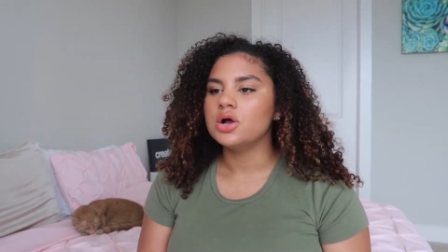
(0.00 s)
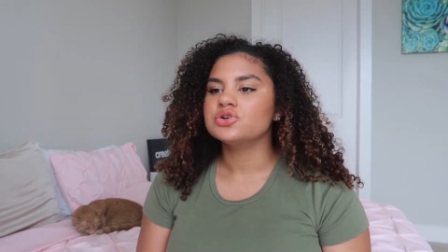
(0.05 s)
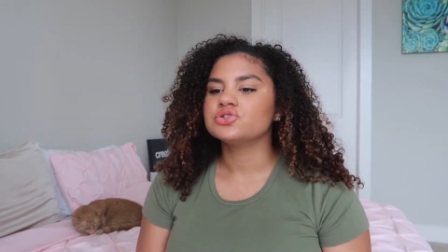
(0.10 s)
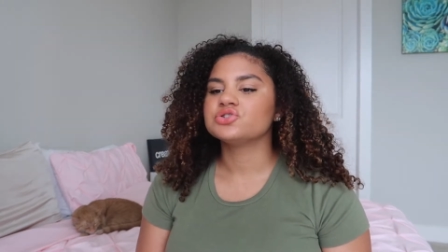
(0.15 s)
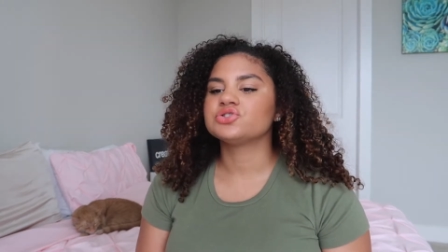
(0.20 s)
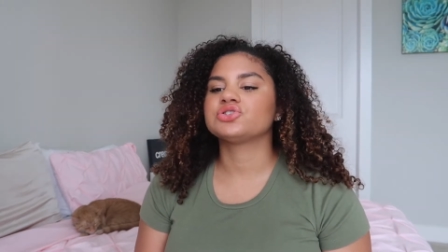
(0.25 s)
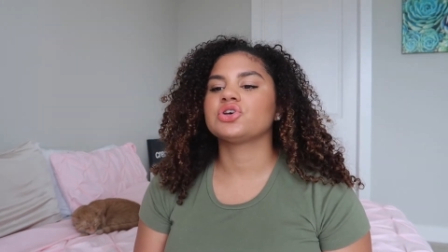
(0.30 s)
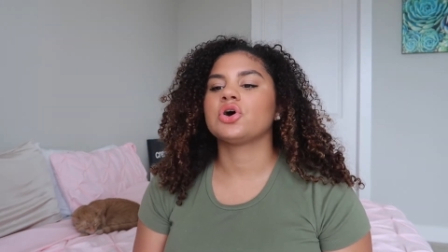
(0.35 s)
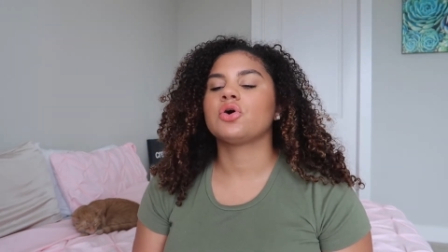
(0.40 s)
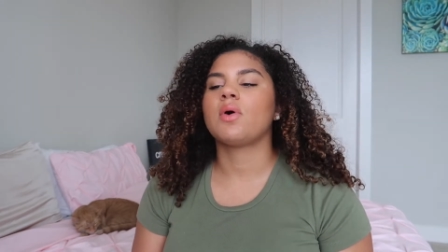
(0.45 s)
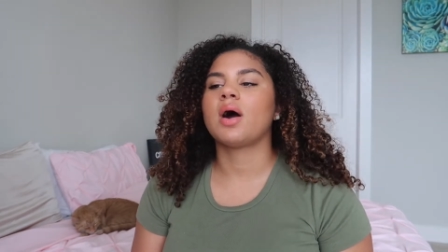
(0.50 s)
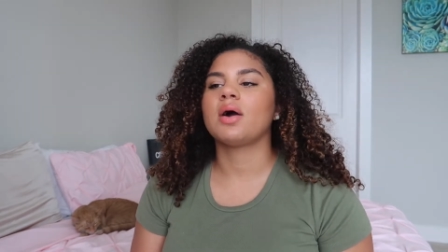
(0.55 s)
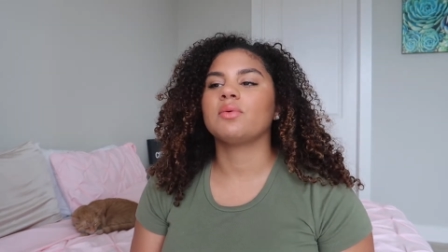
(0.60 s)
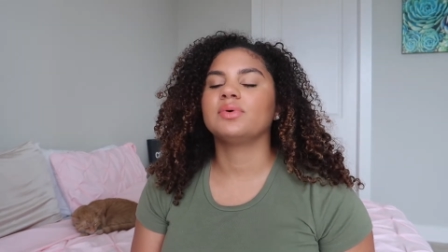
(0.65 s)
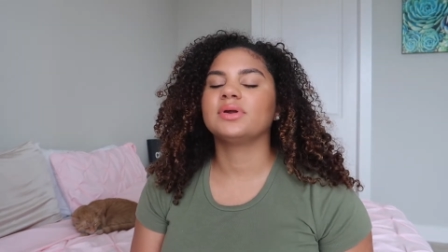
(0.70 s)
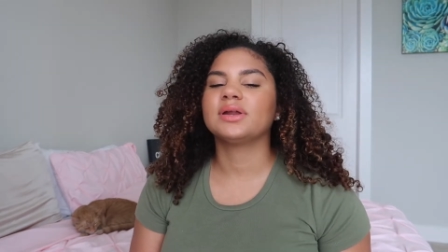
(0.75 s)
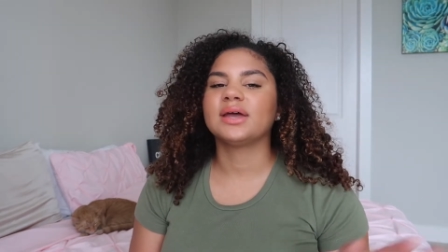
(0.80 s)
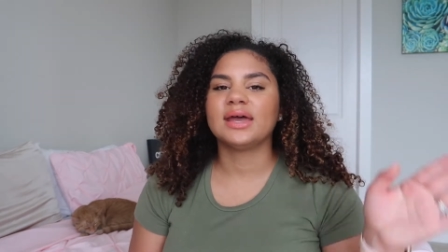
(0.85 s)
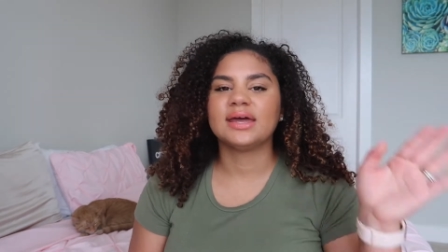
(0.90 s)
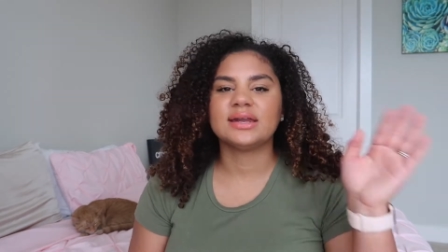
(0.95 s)
So I
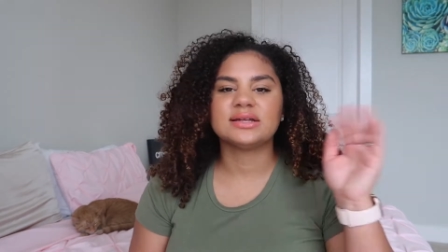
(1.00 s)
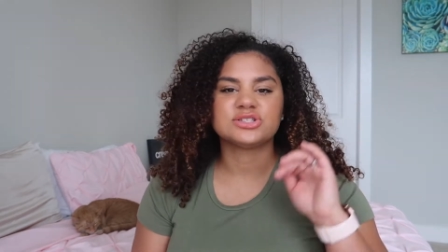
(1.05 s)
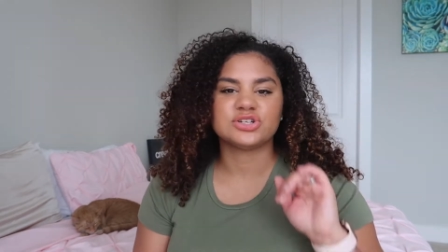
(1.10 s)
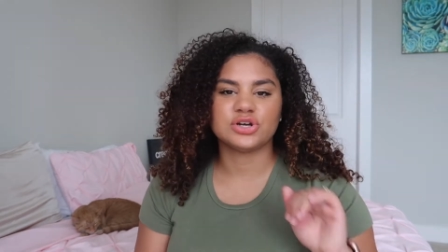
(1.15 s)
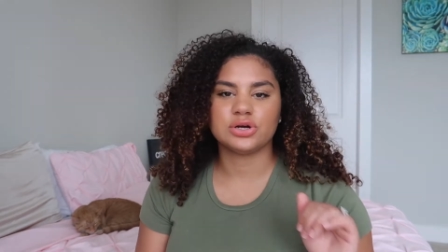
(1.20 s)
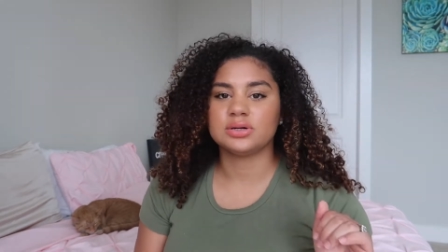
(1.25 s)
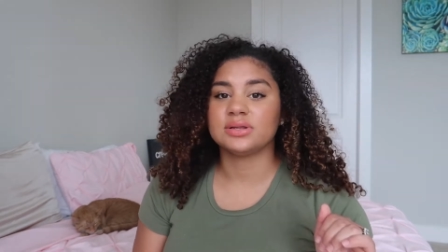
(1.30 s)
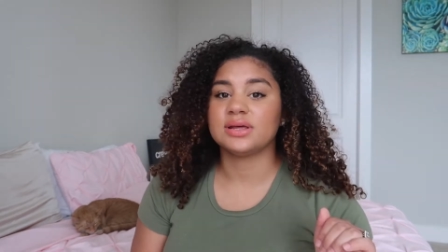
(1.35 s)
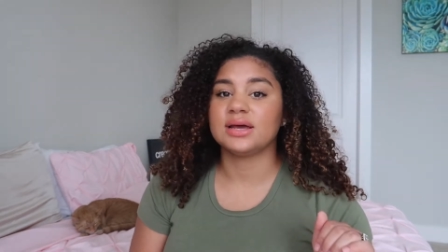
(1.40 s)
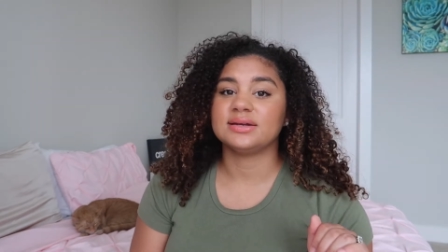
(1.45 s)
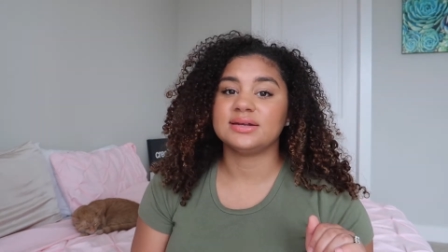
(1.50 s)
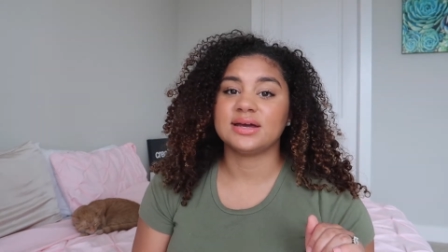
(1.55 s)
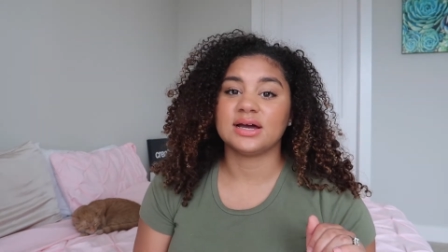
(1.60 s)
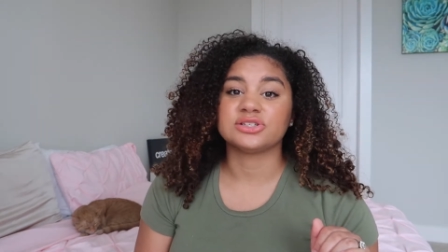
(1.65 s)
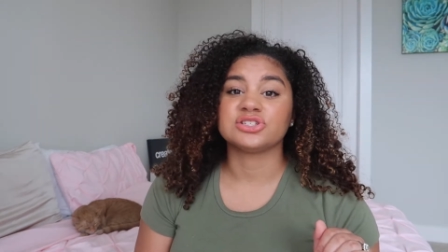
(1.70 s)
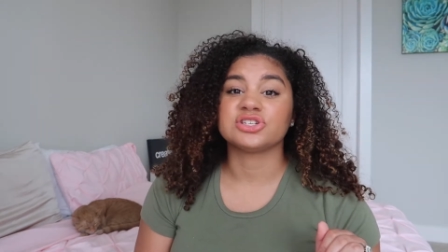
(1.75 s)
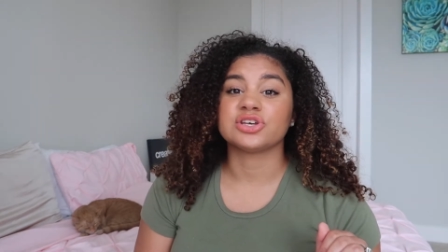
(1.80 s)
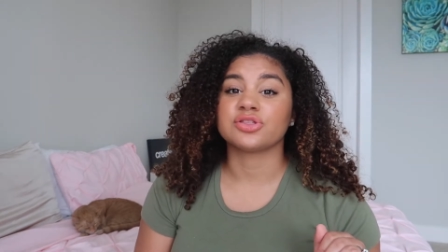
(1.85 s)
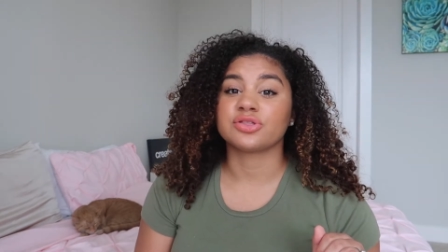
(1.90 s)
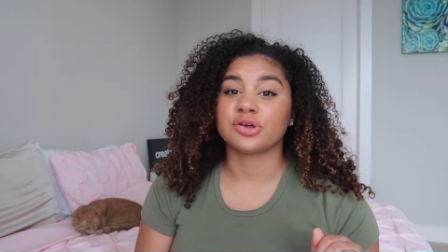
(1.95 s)
went ahead and turned that
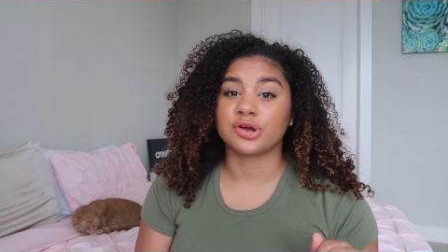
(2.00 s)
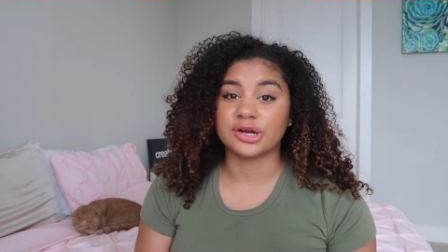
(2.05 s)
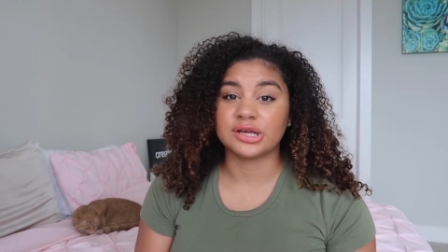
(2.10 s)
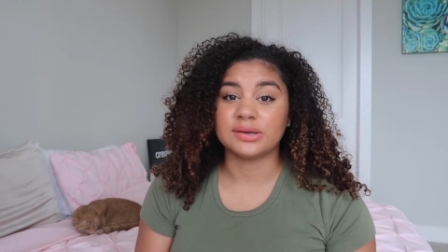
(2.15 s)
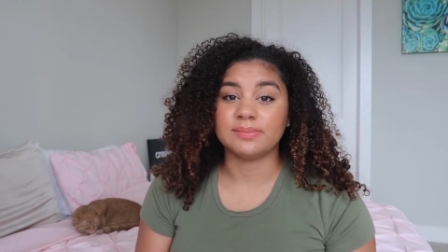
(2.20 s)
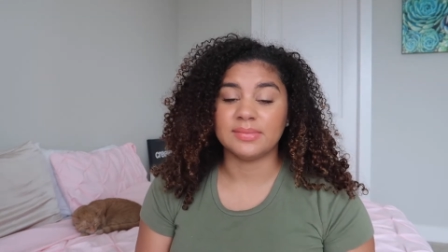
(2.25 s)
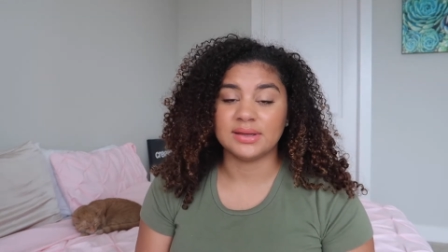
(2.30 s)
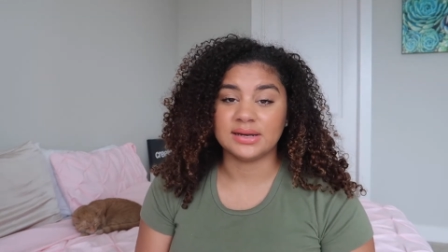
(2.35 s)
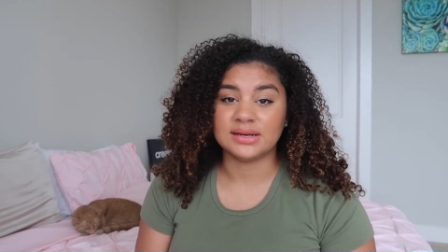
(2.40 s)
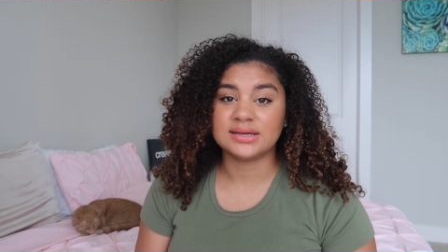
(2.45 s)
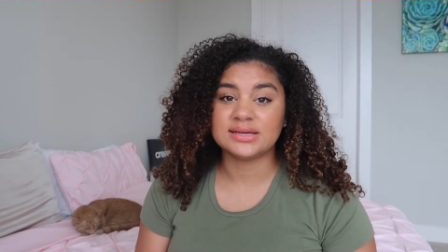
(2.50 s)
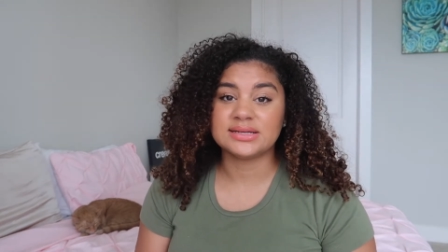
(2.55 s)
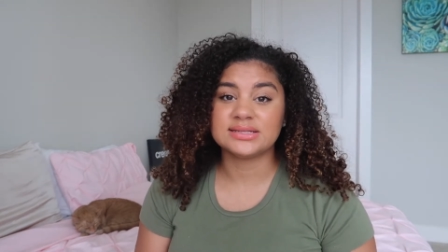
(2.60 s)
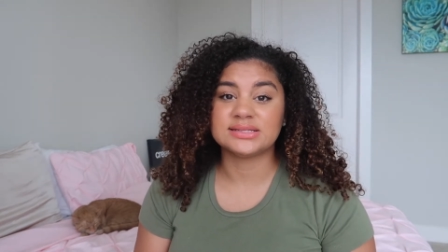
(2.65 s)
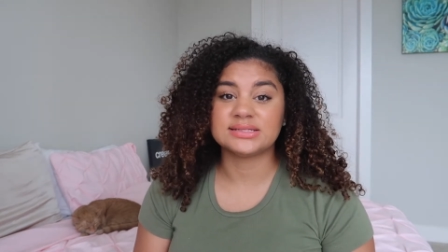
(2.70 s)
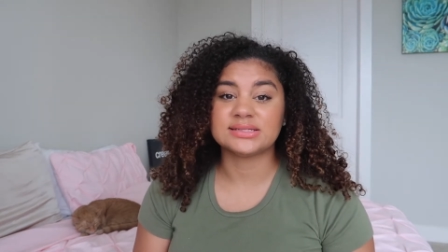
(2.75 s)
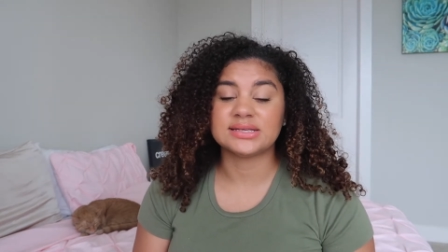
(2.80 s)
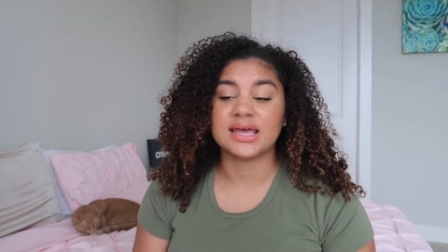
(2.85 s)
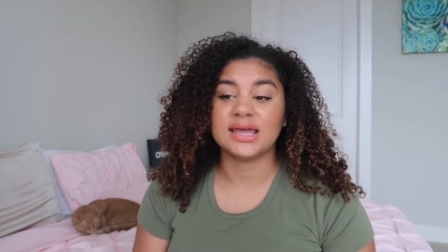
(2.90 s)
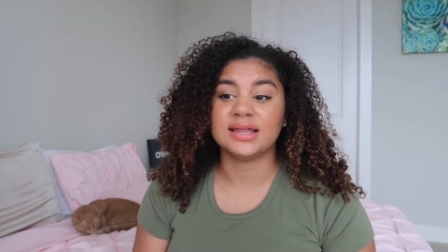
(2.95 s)
down to 30
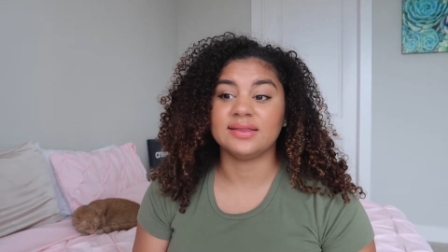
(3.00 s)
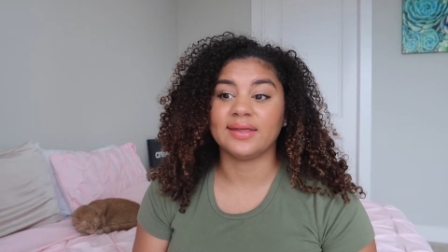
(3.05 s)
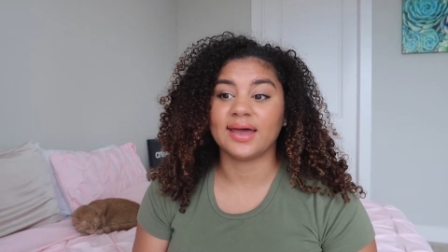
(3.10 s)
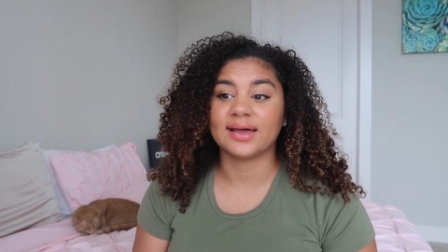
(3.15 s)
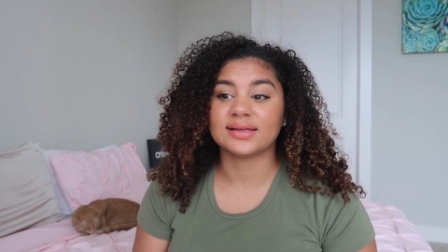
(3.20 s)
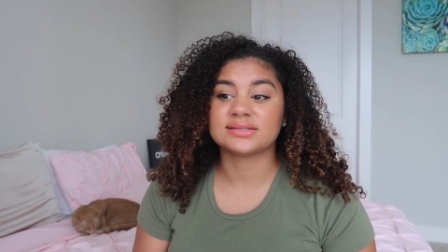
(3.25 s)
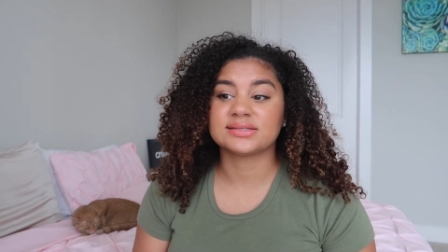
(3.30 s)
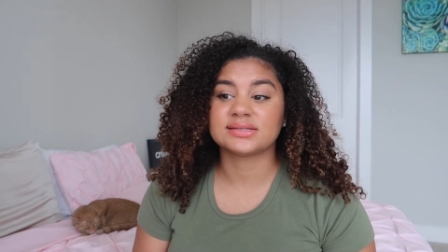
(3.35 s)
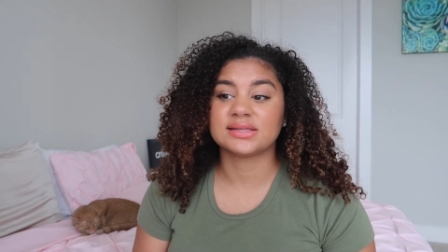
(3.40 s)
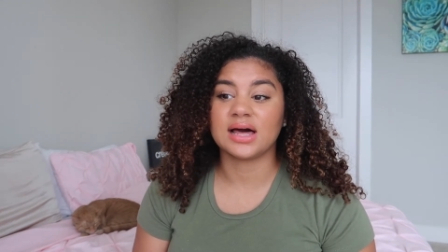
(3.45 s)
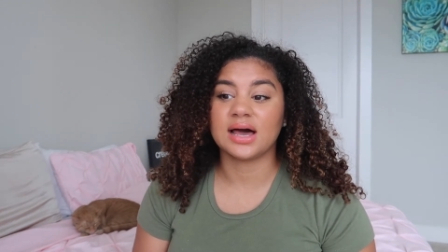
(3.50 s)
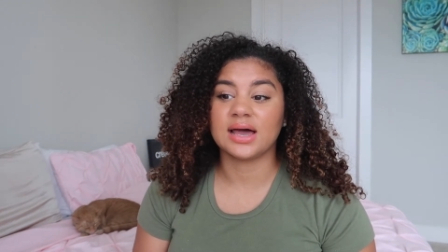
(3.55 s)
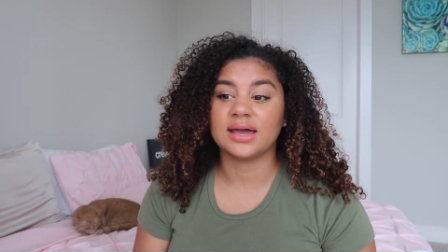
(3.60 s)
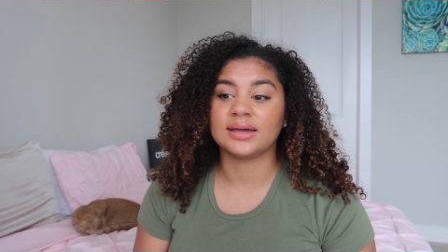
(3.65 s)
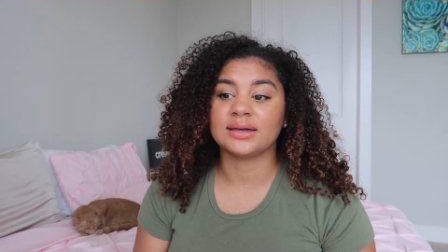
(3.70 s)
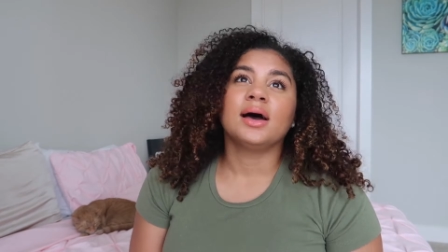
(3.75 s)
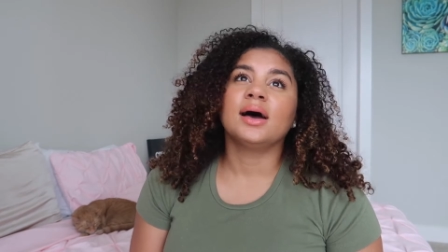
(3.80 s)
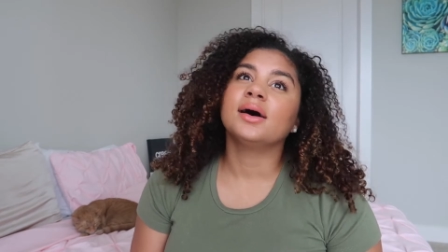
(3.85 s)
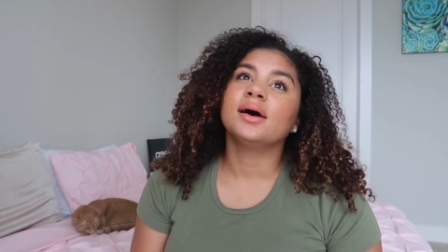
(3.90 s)
minutes and that's like